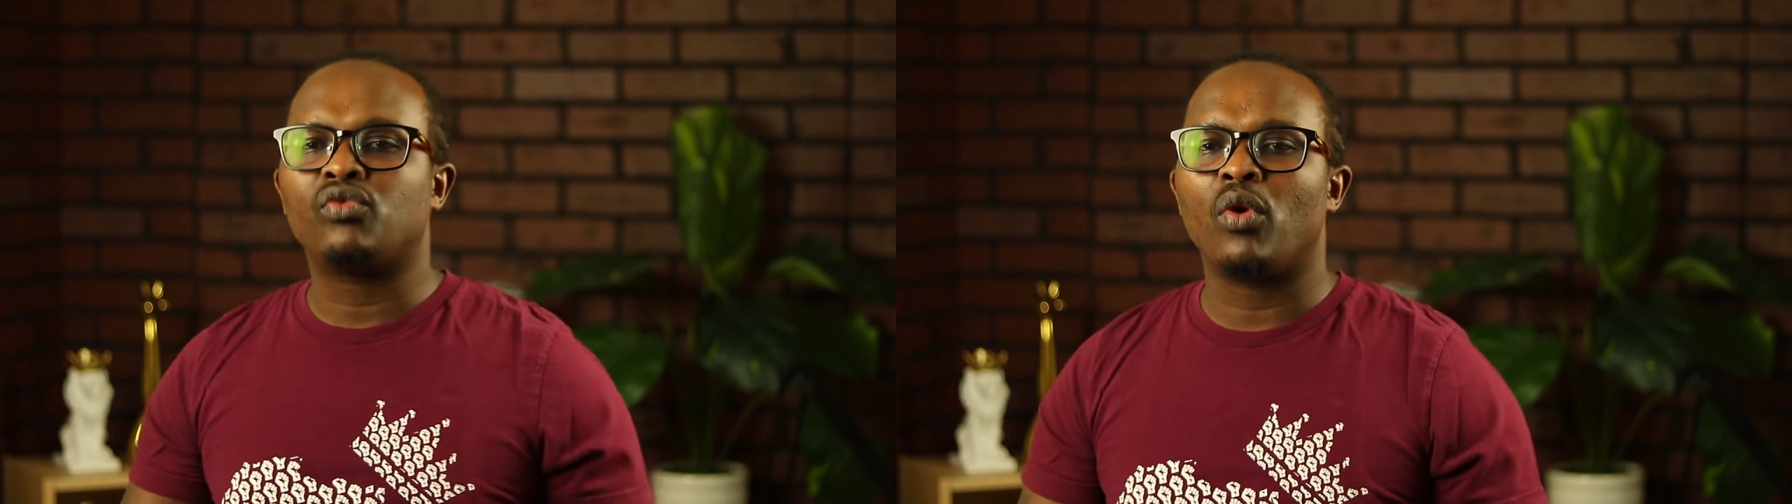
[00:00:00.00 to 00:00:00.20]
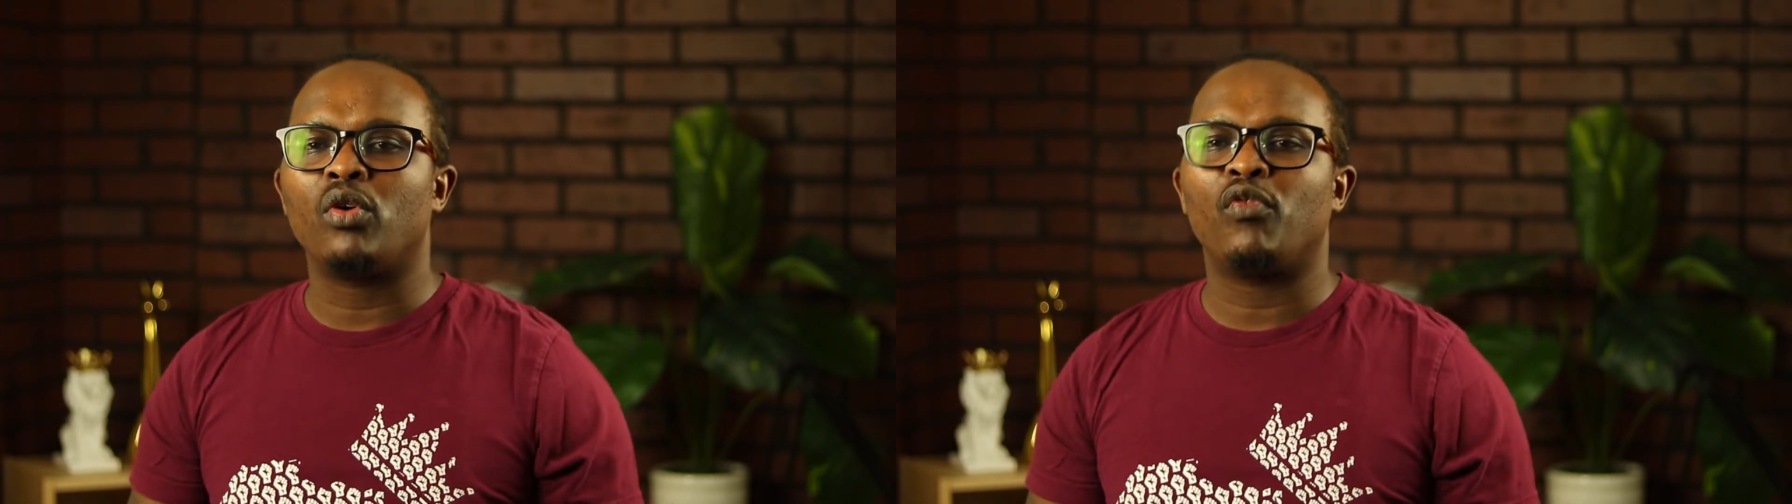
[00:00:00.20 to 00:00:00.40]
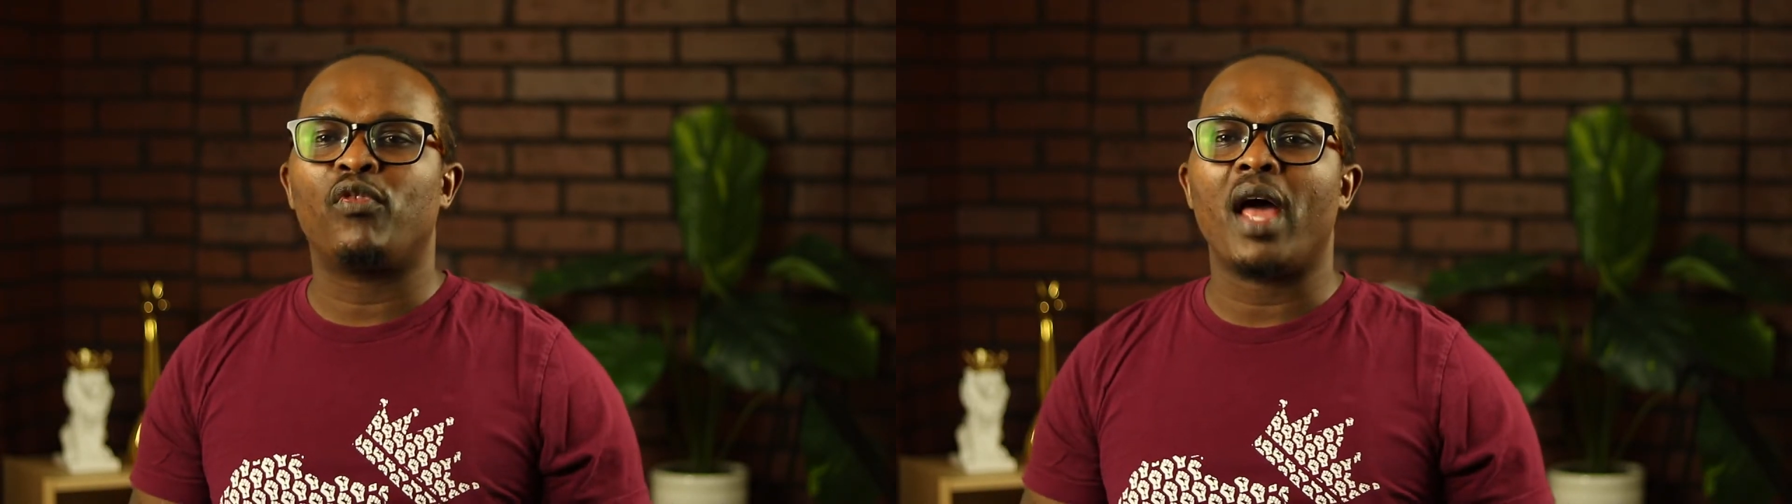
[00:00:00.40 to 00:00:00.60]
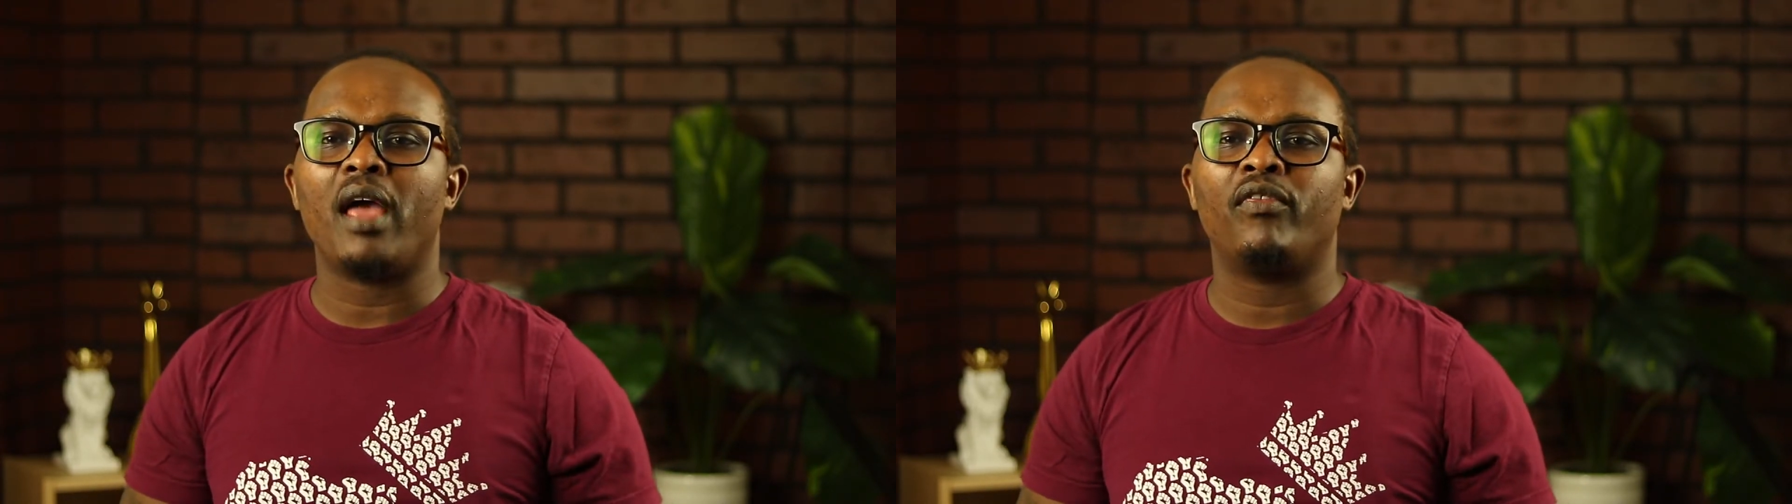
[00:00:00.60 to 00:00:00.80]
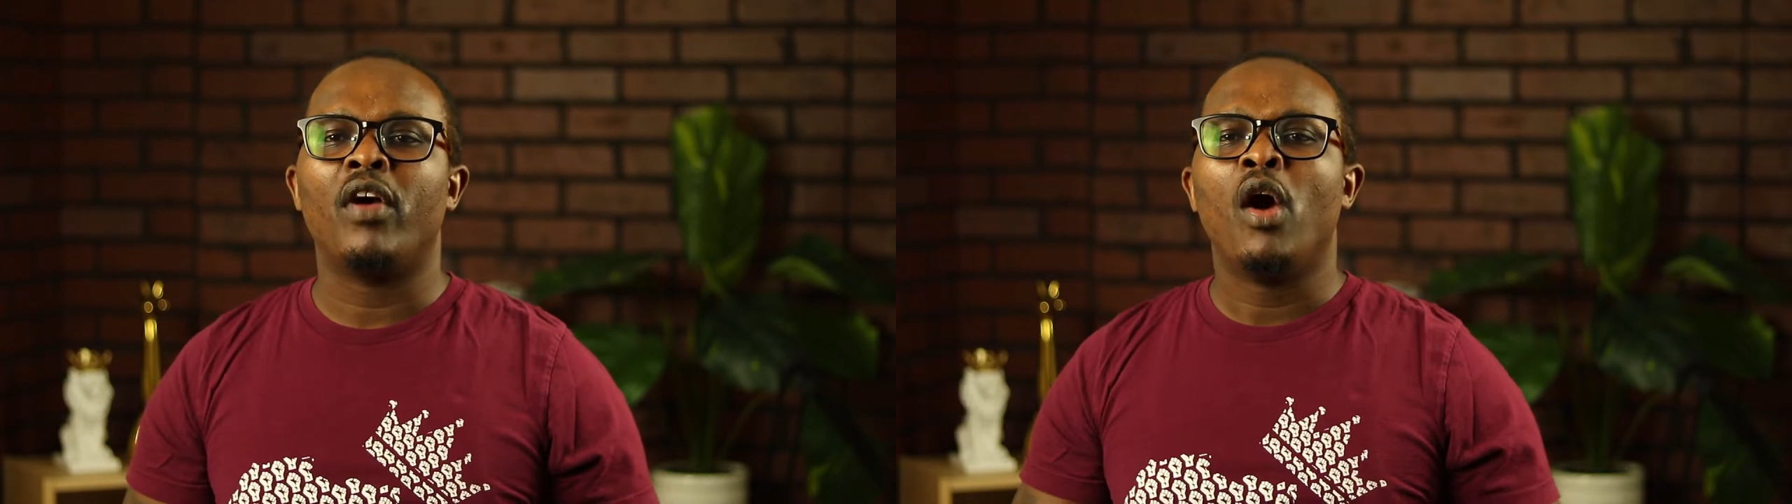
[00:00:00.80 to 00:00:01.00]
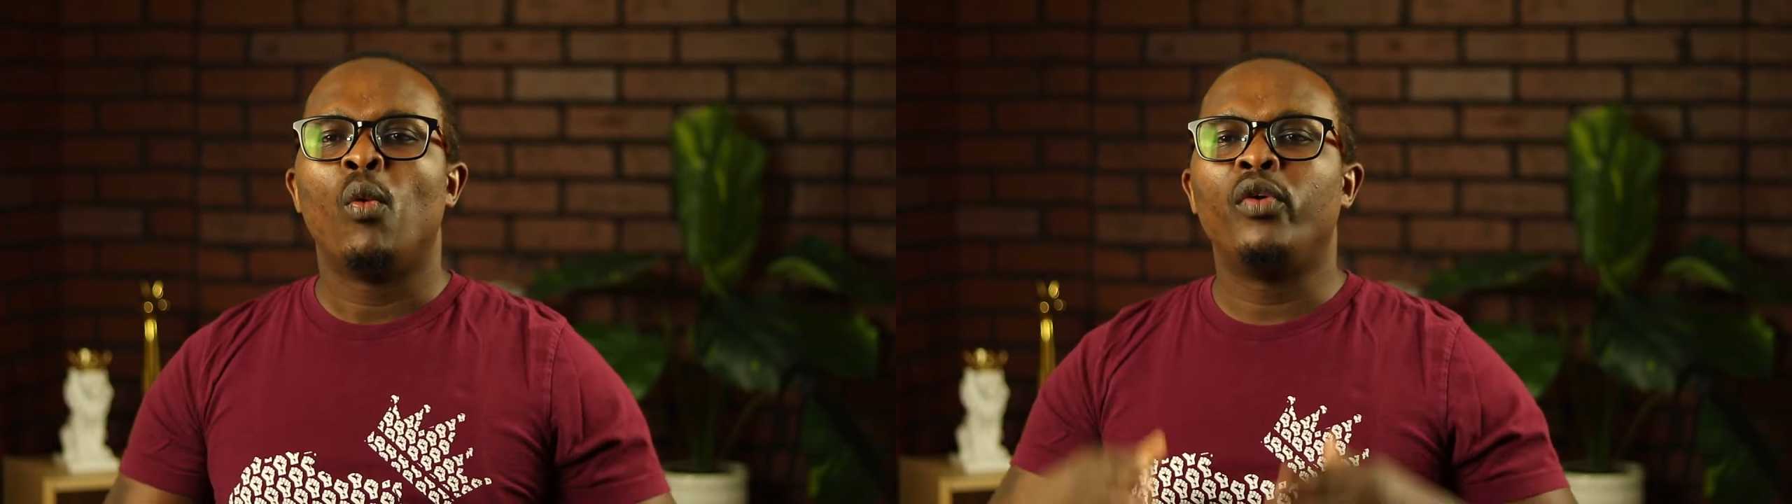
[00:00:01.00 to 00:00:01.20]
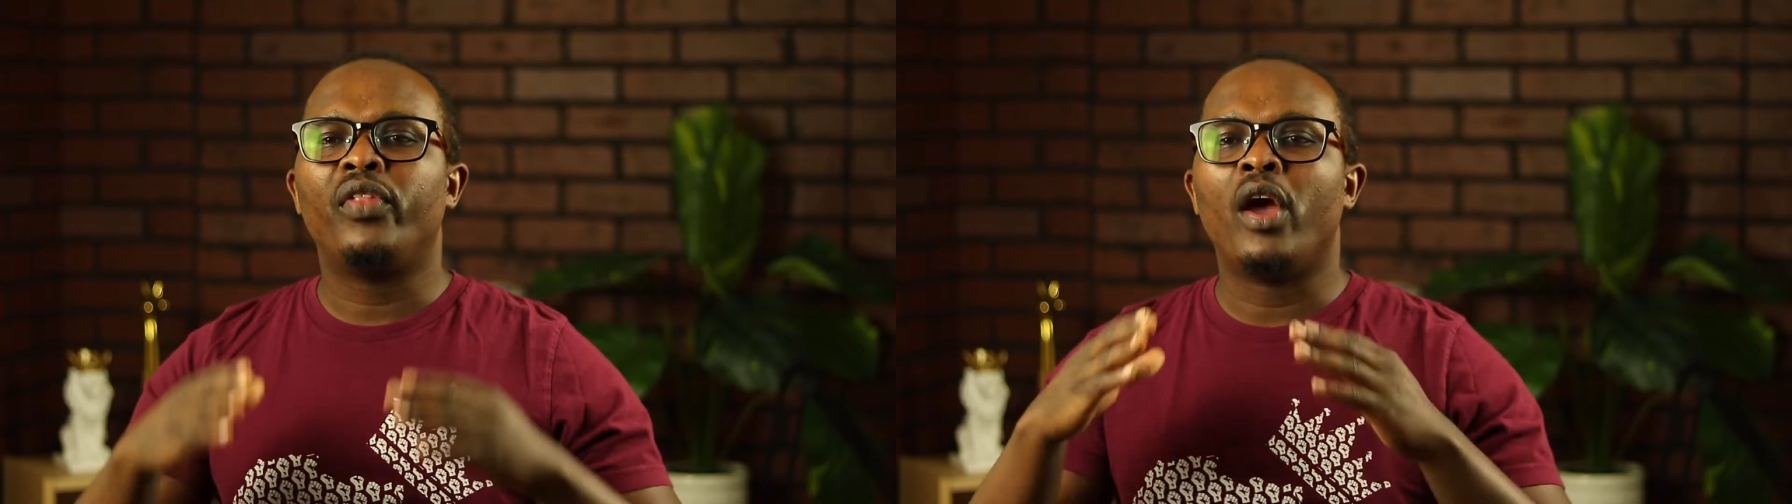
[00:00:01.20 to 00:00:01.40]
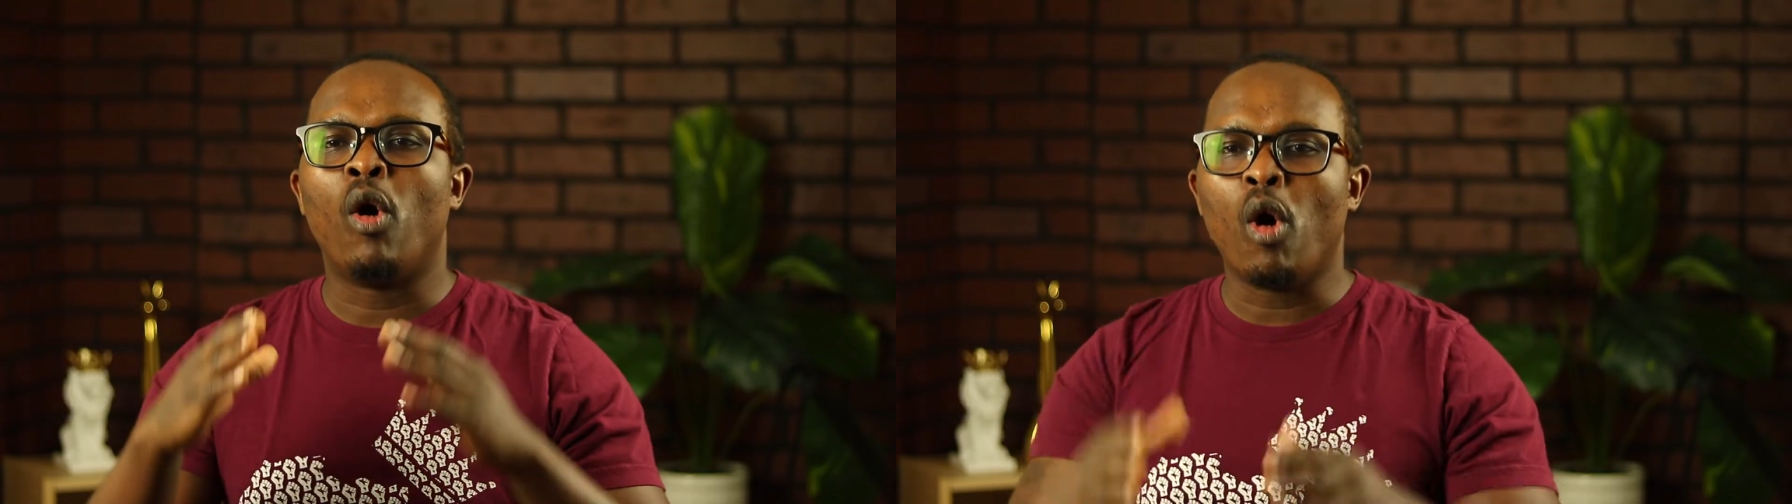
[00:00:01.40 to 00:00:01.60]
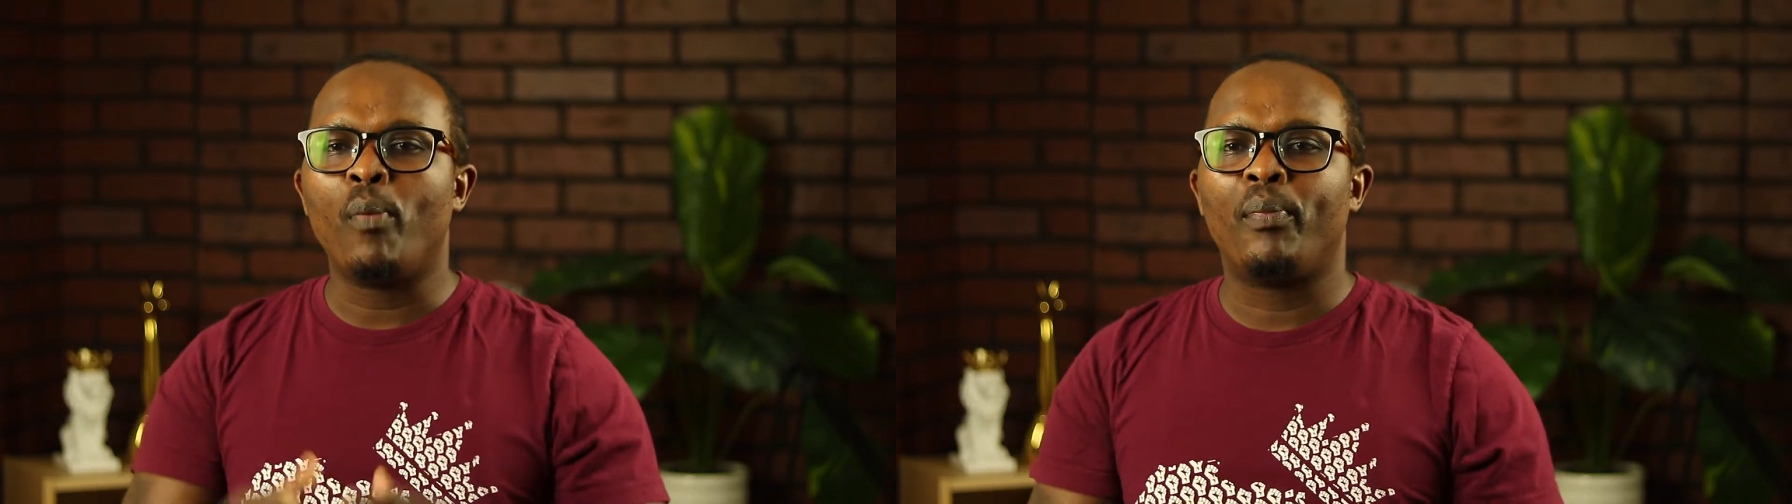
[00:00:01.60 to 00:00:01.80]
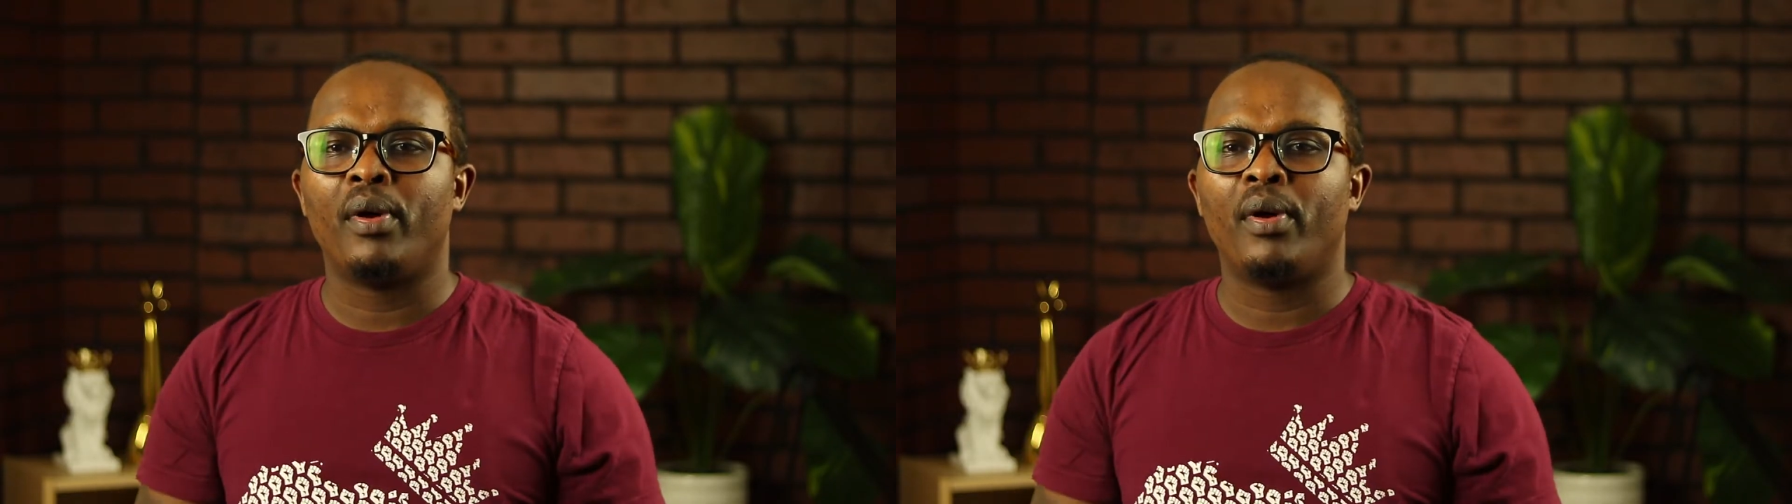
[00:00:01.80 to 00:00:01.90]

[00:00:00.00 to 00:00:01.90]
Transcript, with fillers: world of life with the hope